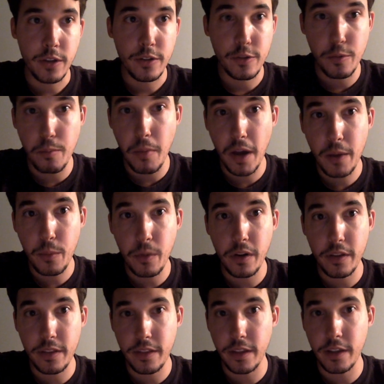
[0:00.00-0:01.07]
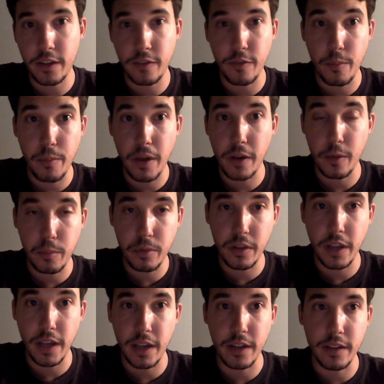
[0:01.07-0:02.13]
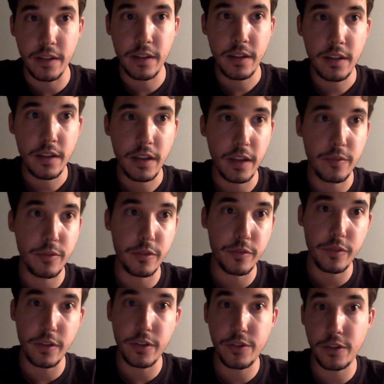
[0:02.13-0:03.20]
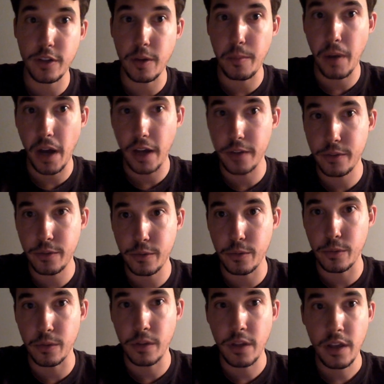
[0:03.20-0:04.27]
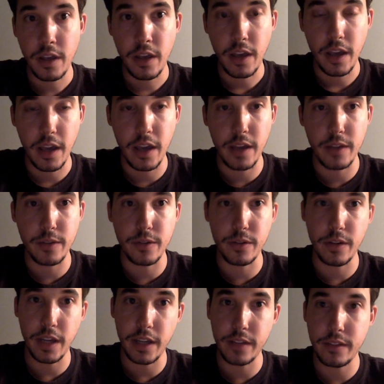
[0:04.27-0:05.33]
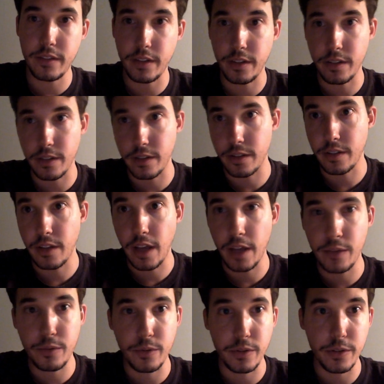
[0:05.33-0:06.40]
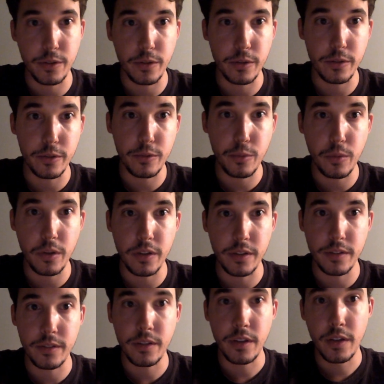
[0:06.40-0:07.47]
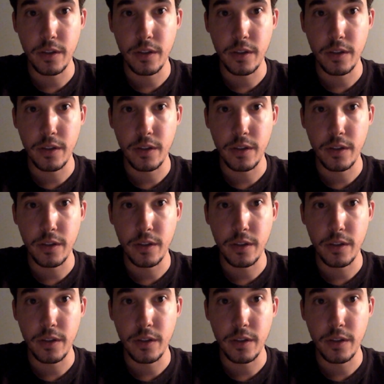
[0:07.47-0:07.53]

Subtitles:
you might want to think of a better plan if you're finishing up high school and you're 18 and entering your early 20s,